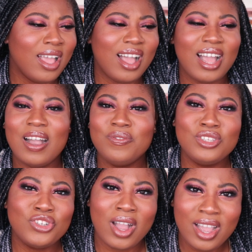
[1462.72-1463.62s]
I have to
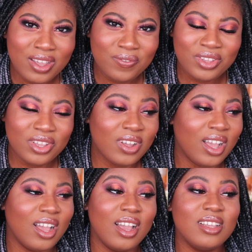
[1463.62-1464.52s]
try it for you
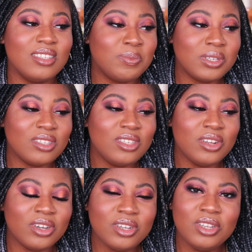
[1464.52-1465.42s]
guys because, you
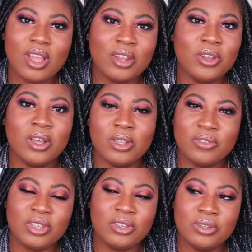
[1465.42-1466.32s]
know, I know a lot of
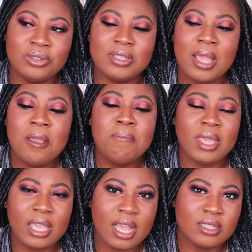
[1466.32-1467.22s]
you use
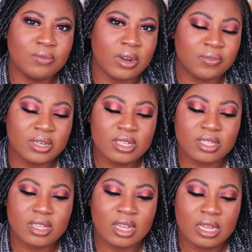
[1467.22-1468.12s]
me as a
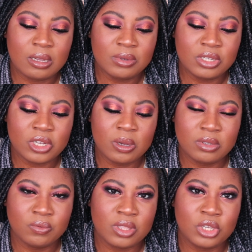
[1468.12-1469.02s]
reference in terms
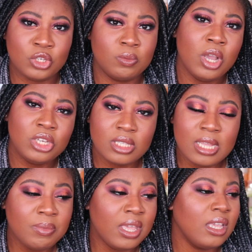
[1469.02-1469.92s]
of whether you should purchase
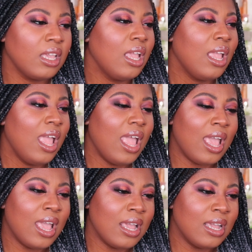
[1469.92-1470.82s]
something,
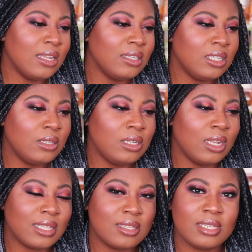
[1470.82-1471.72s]
and you
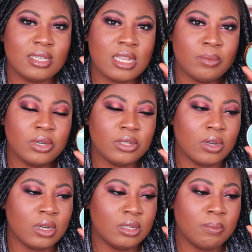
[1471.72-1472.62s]
like to see it demoed
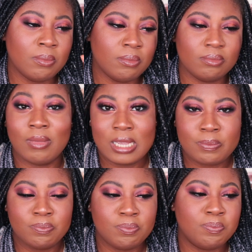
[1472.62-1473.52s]
on my
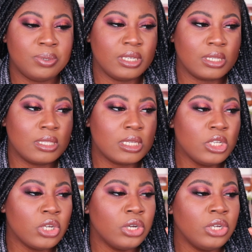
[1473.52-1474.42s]
particular skin
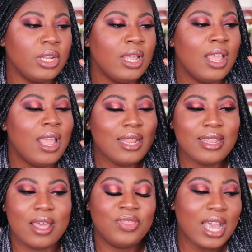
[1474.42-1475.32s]
tone. And
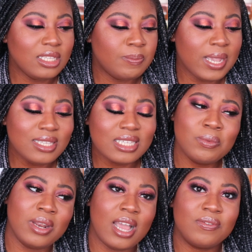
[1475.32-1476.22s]
yeah, that's basically
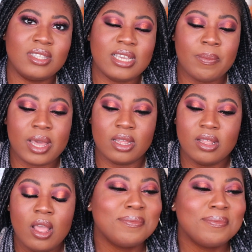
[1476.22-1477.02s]
what I have to say about it.